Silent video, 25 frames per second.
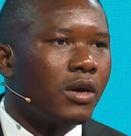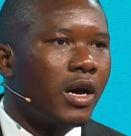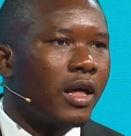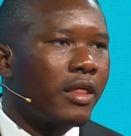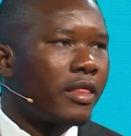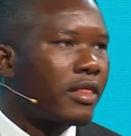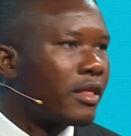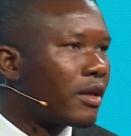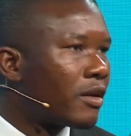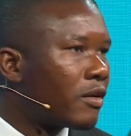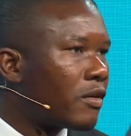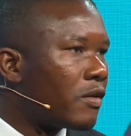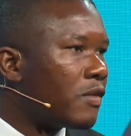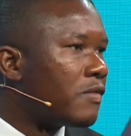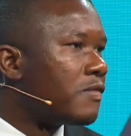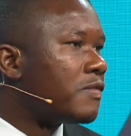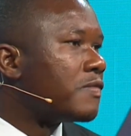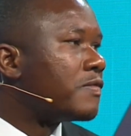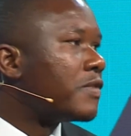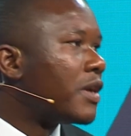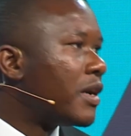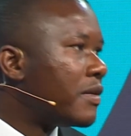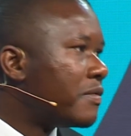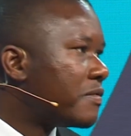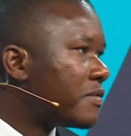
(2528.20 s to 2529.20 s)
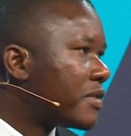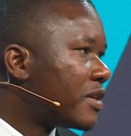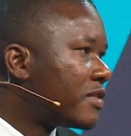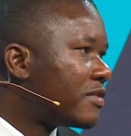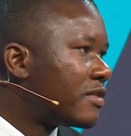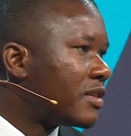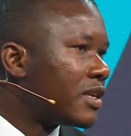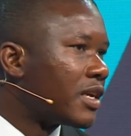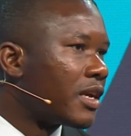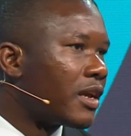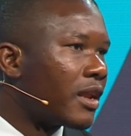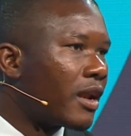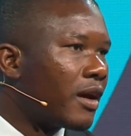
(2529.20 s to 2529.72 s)
think of
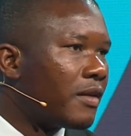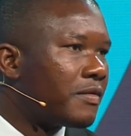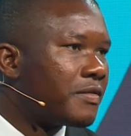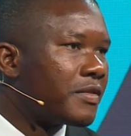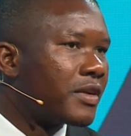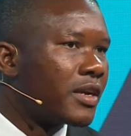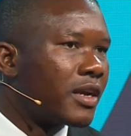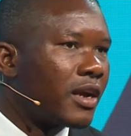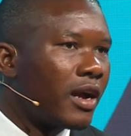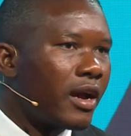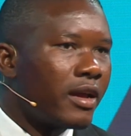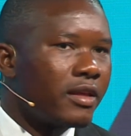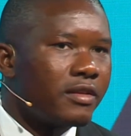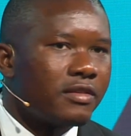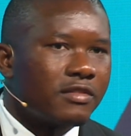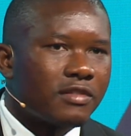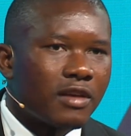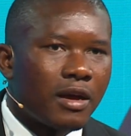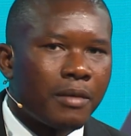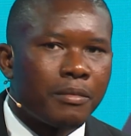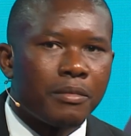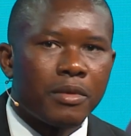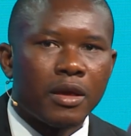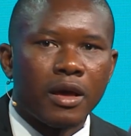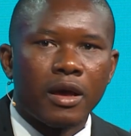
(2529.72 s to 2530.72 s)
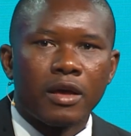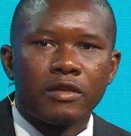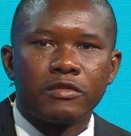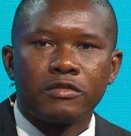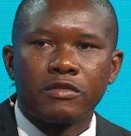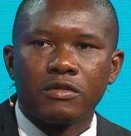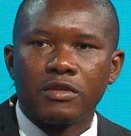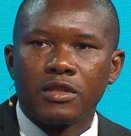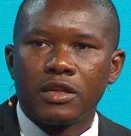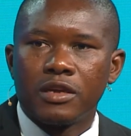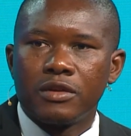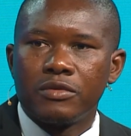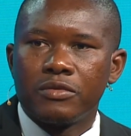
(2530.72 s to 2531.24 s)
investing in Africa, in Zambia,
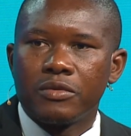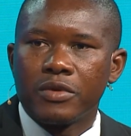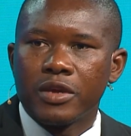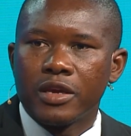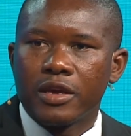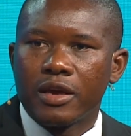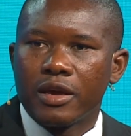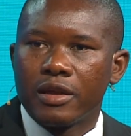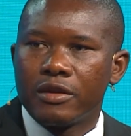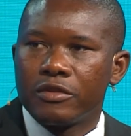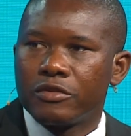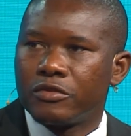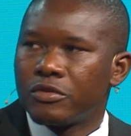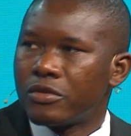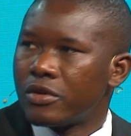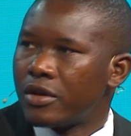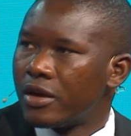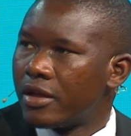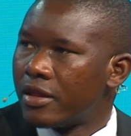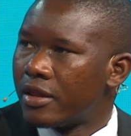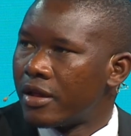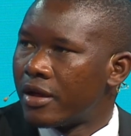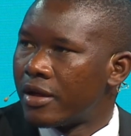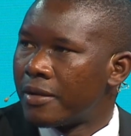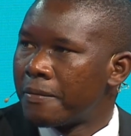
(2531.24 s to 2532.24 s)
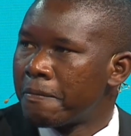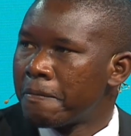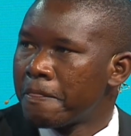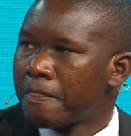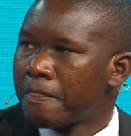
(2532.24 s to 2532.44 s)
so that we can together